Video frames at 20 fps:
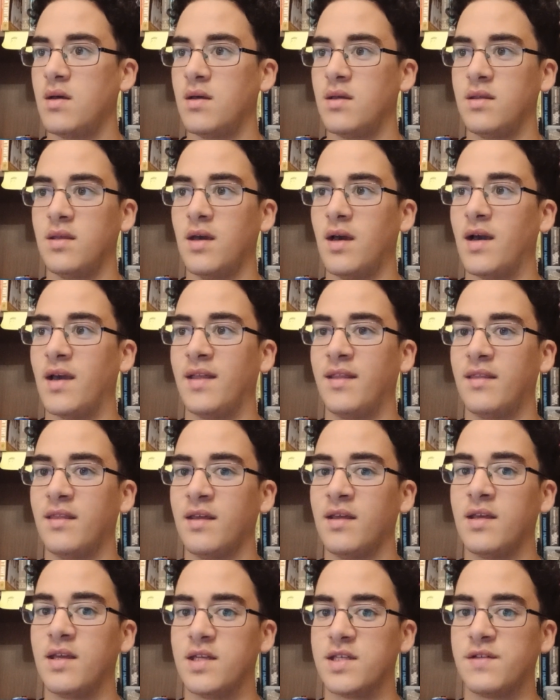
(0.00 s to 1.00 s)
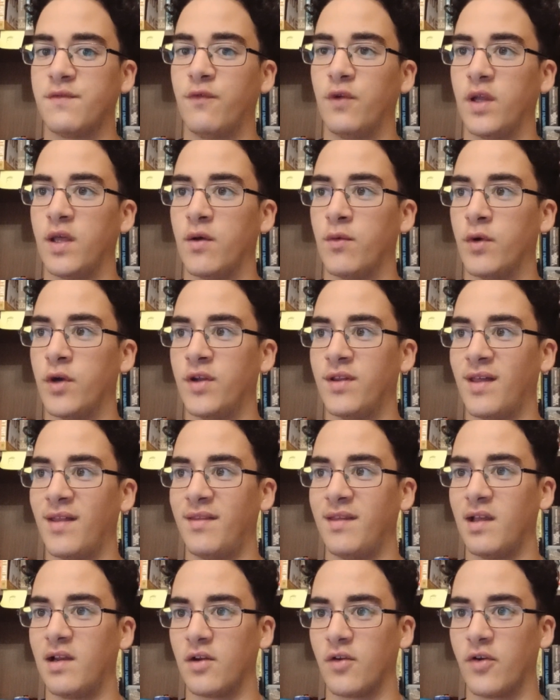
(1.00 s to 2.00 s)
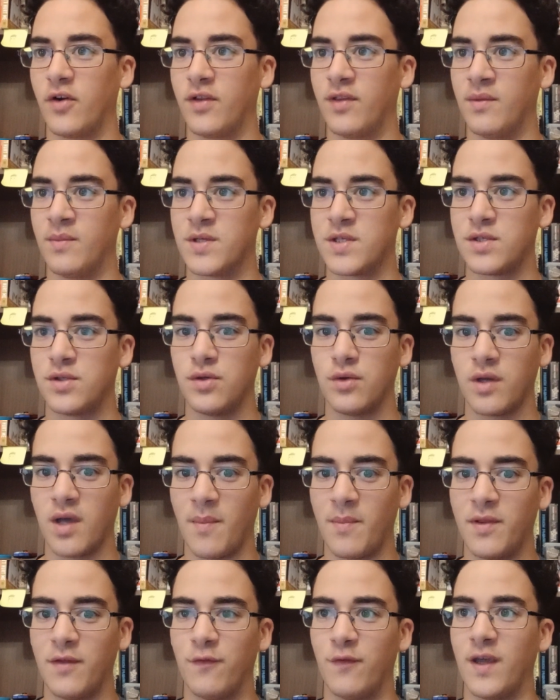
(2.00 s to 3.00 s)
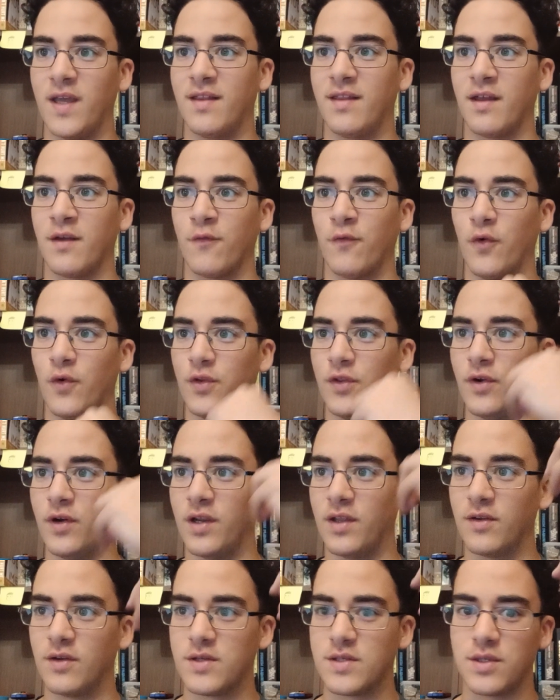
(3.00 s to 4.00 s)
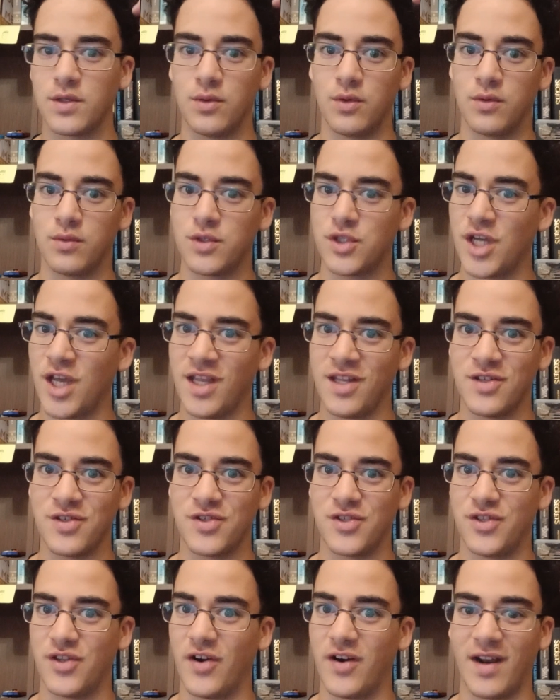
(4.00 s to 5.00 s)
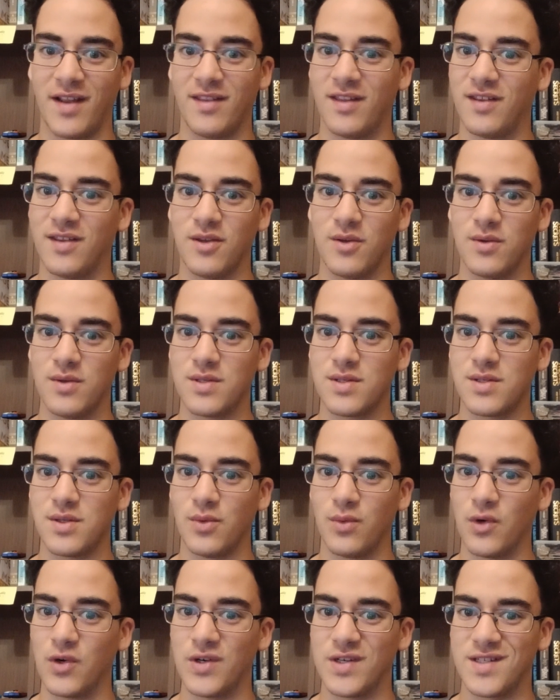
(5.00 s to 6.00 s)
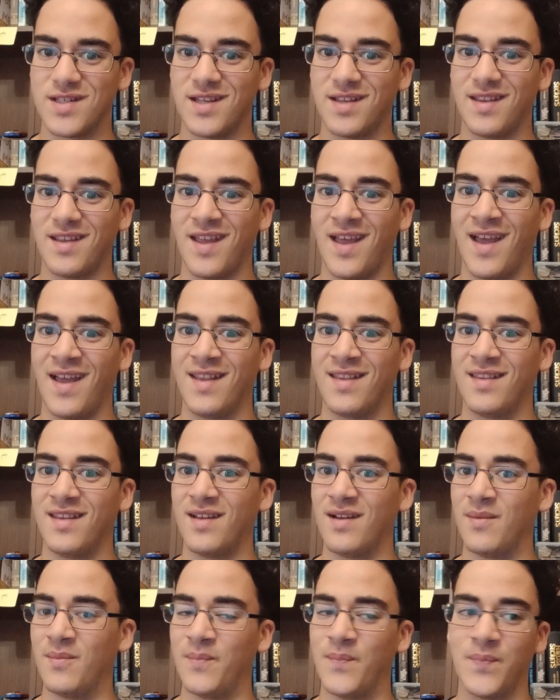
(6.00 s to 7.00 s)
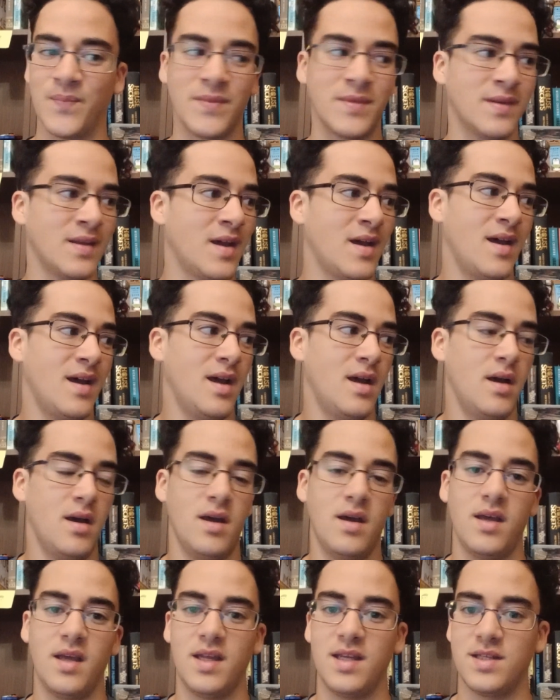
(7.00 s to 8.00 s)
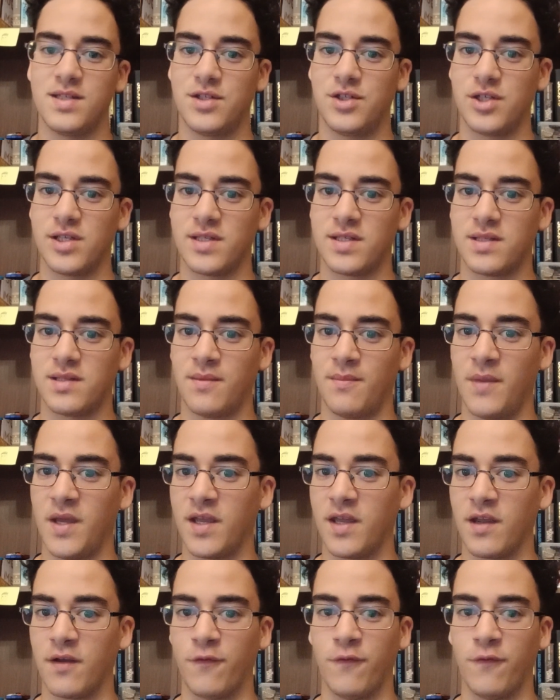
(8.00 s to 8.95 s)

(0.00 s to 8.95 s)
yeah, I think he is fully aware that the algorithm is too captivating for the readers to change their attitudes towards it, and he's just making